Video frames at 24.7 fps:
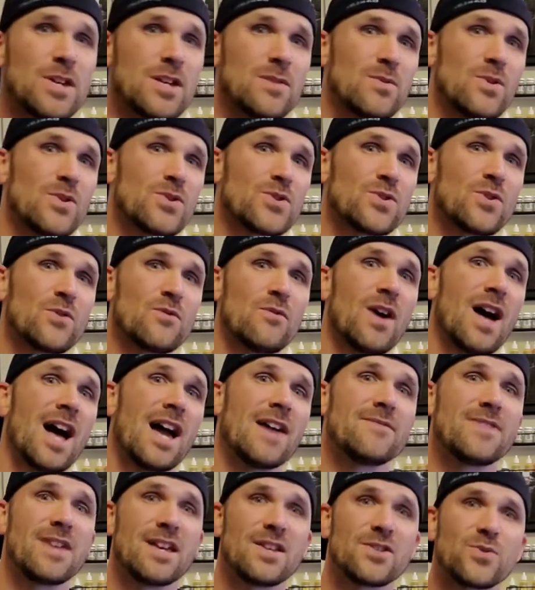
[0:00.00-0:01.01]
able to survive
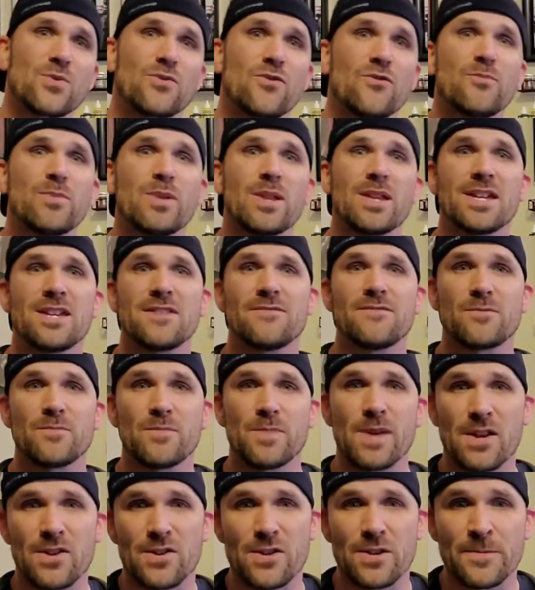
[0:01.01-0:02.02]
that sort of play even
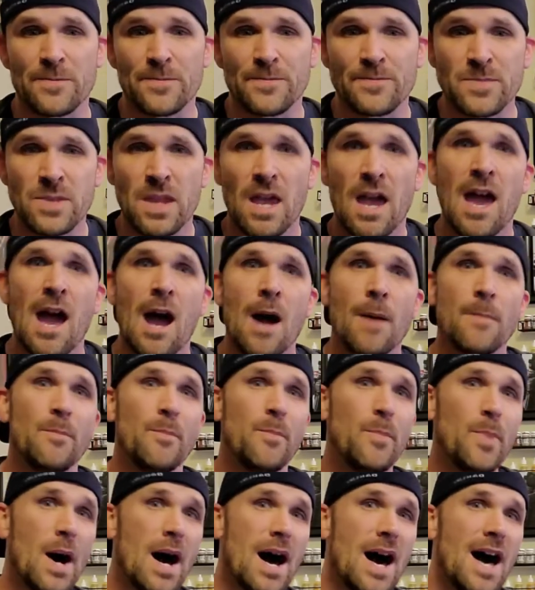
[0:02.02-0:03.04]
better.
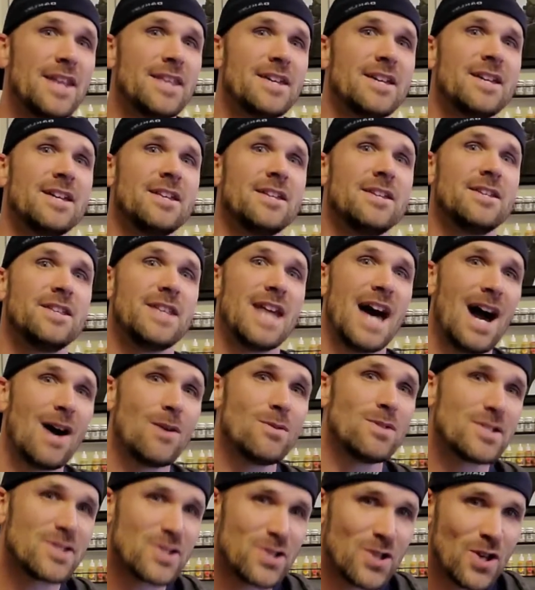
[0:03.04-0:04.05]
But now
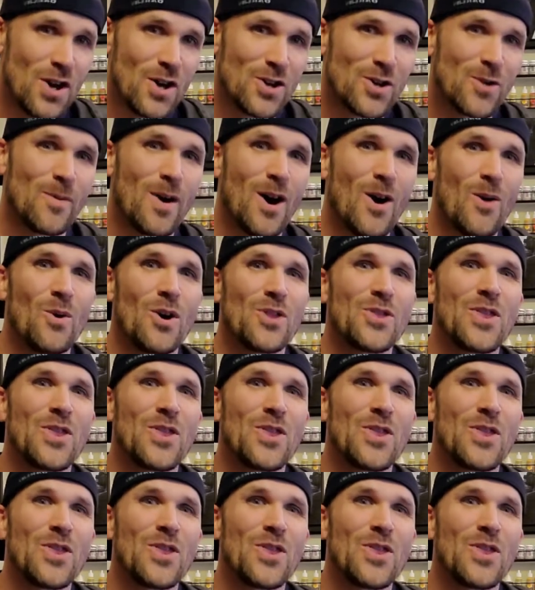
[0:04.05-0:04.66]
let's talk about what